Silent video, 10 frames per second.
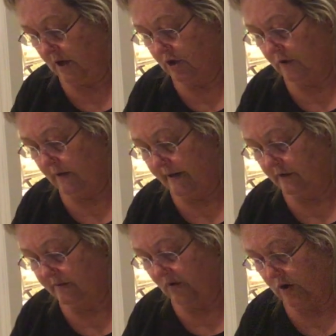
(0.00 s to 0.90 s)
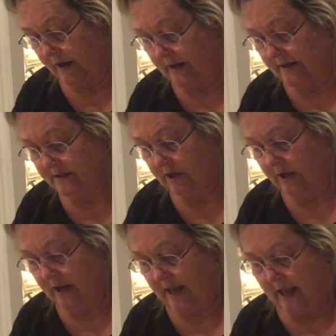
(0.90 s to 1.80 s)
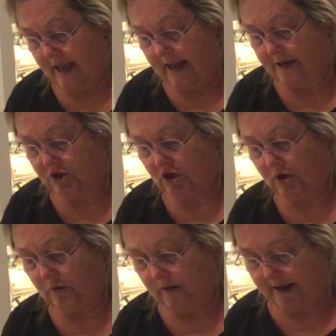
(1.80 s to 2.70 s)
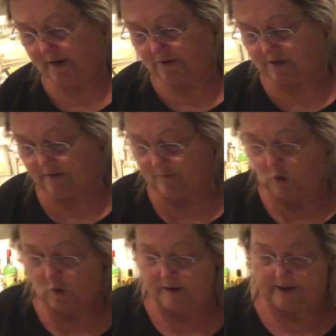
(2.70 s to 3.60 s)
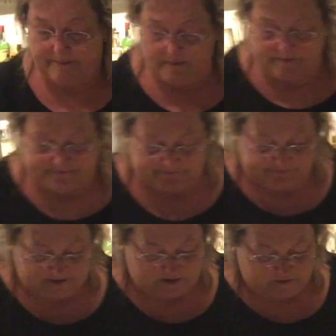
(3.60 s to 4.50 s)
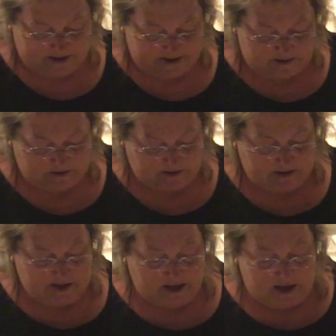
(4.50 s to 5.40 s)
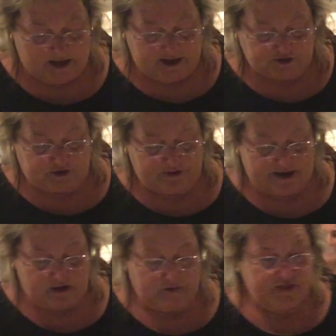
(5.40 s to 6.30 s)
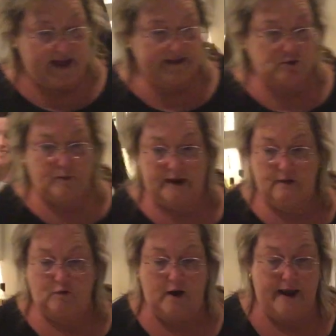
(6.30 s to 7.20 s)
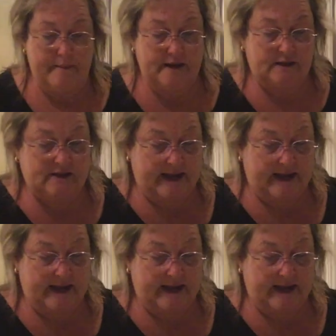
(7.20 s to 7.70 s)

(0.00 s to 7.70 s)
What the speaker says: 2 layers of cookies and 2 layers of the cream, okay? So there, that's ready for Emma to